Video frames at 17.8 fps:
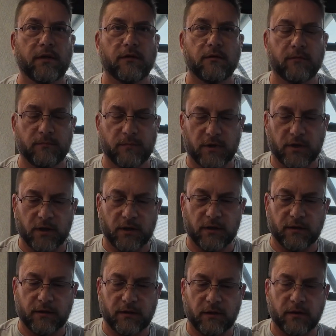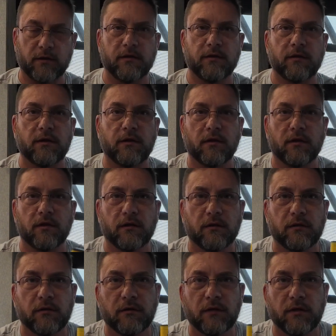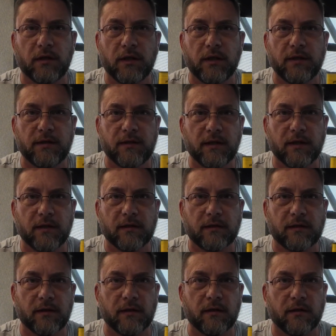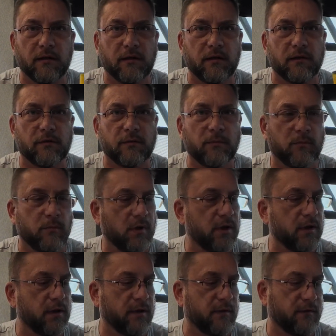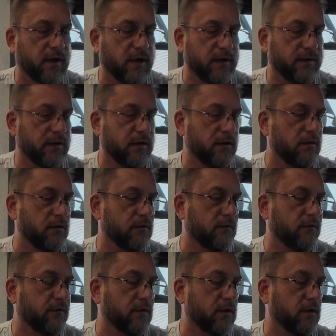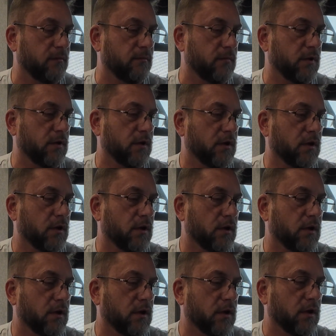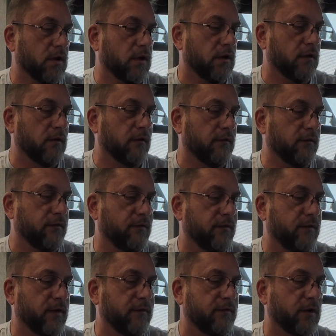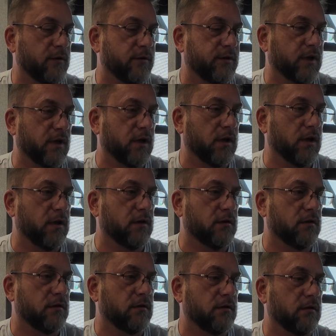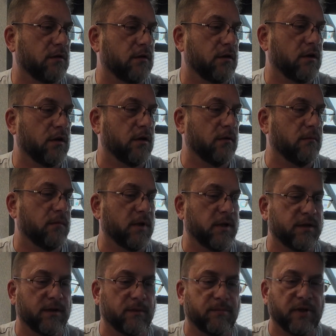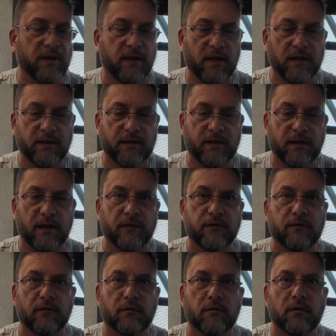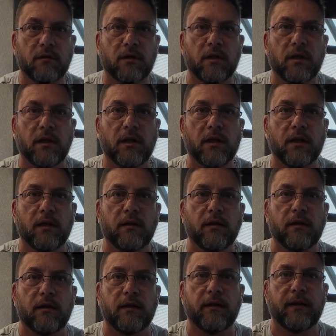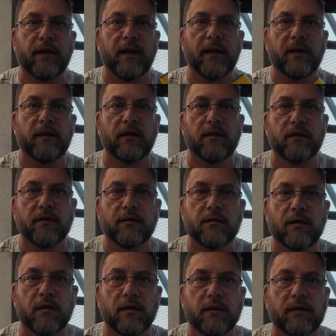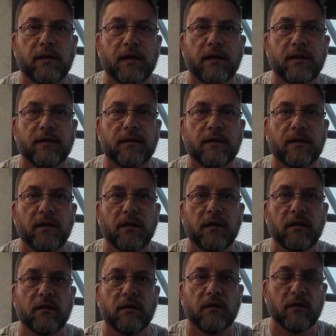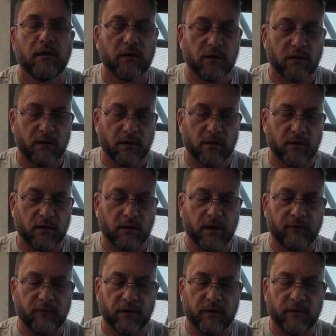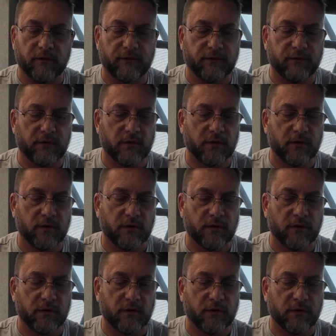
do, because it's the easiest, and this one device here from VivoSun is a pH tester. And that is going to test the level of